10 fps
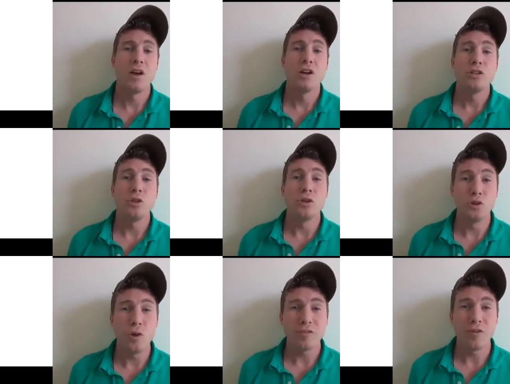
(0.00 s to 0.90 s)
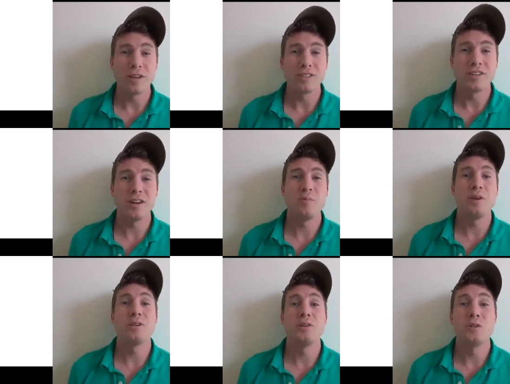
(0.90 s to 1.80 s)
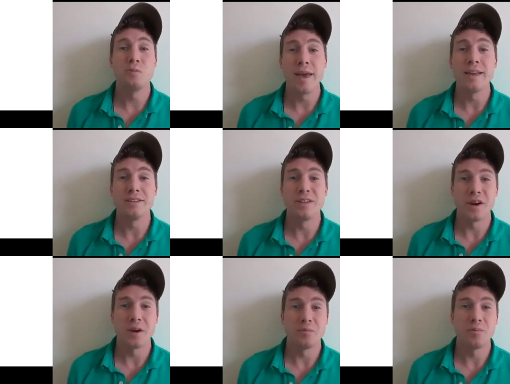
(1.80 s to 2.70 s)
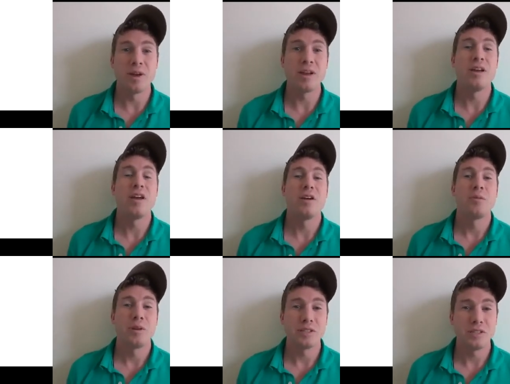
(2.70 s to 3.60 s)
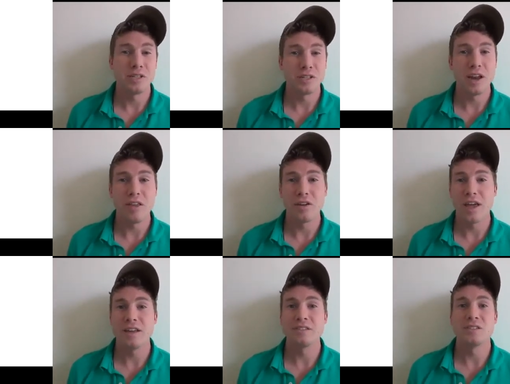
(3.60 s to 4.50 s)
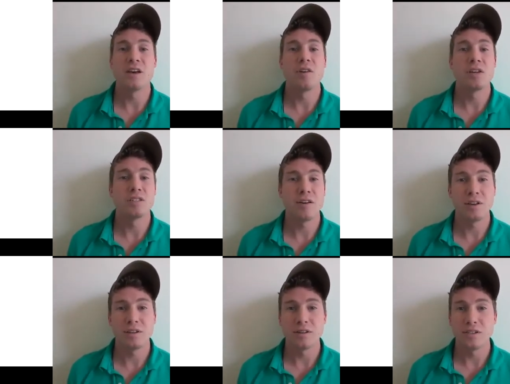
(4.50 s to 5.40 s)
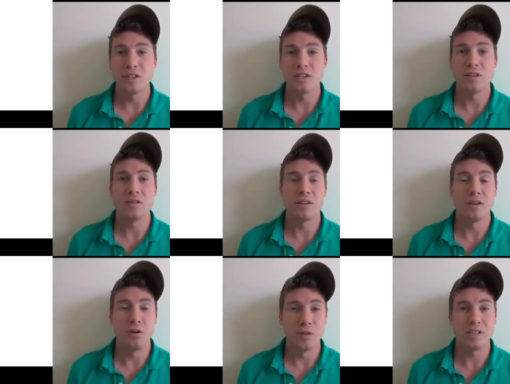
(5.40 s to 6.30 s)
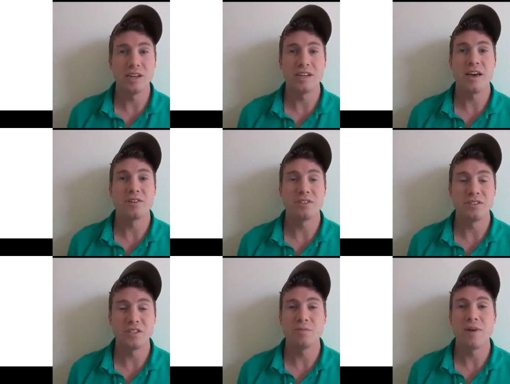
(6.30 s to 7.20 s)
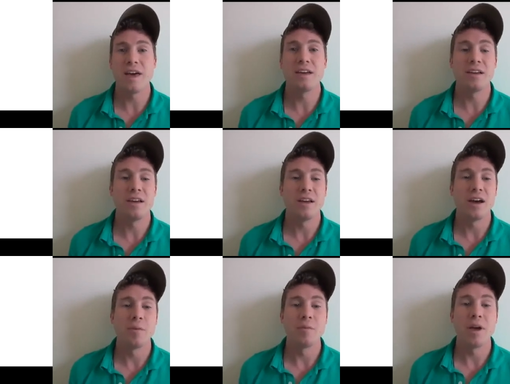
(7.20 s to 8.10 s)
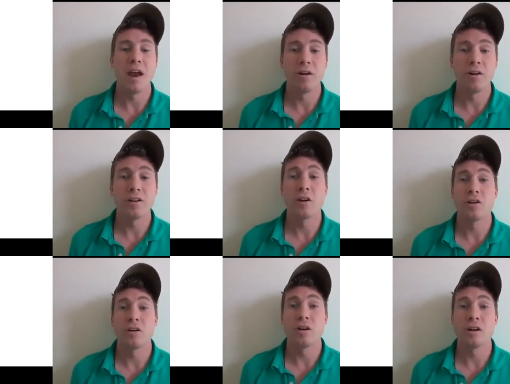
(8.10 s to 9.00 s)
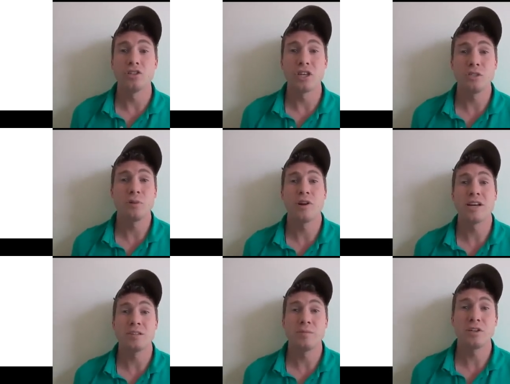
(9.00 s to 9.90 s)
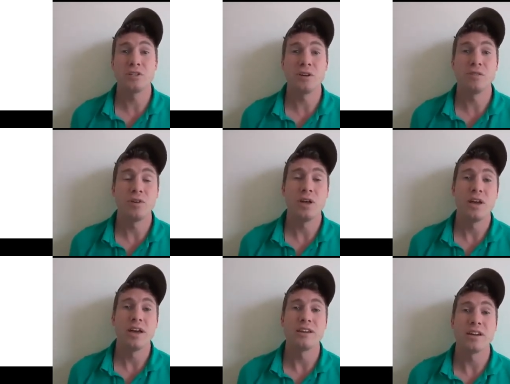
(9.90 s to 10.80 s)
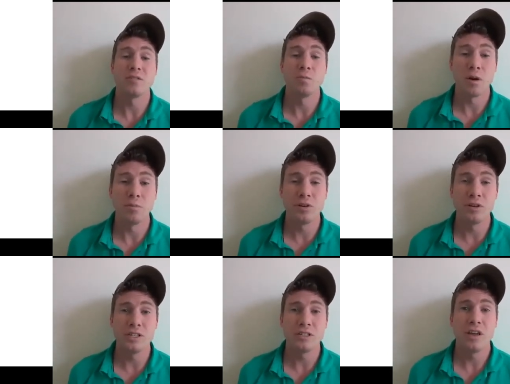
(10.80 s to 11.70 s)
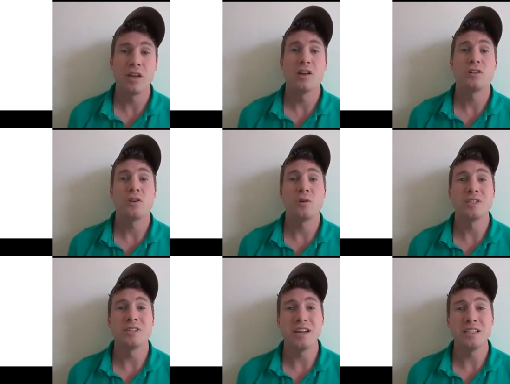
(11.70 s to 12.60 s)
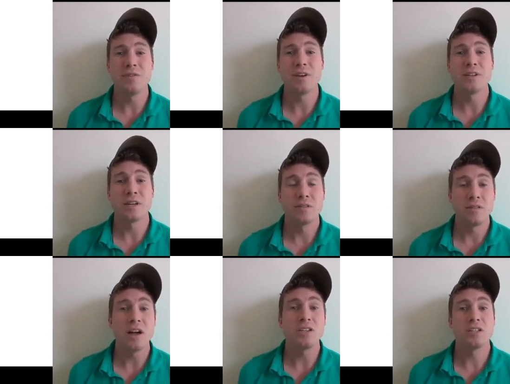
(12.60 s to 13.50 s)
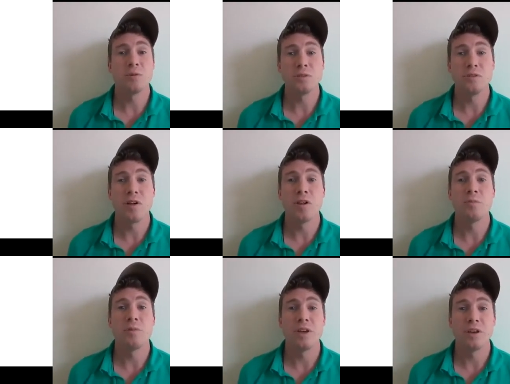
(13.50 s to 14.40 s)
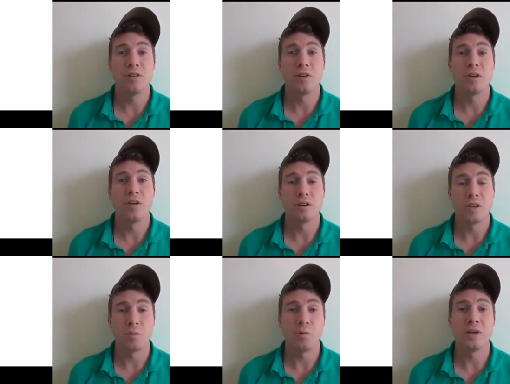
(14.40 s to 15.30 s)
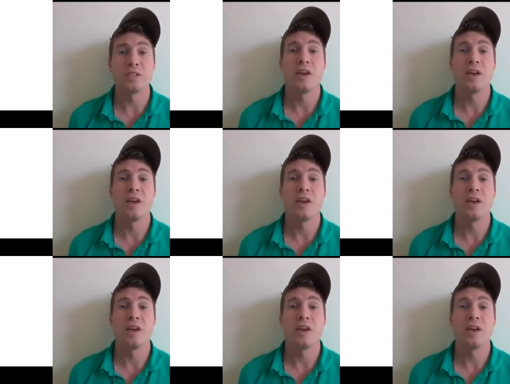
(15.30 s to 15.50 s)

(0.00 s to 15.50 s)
So the trick for us is going to be to use Bayes' theorem, right? Because this is another case of us having humans tending to have a systematic error in our judgment or estimation of inductive probabilities. So in the scientific inductive logic that we'll develop in a couple of weeks,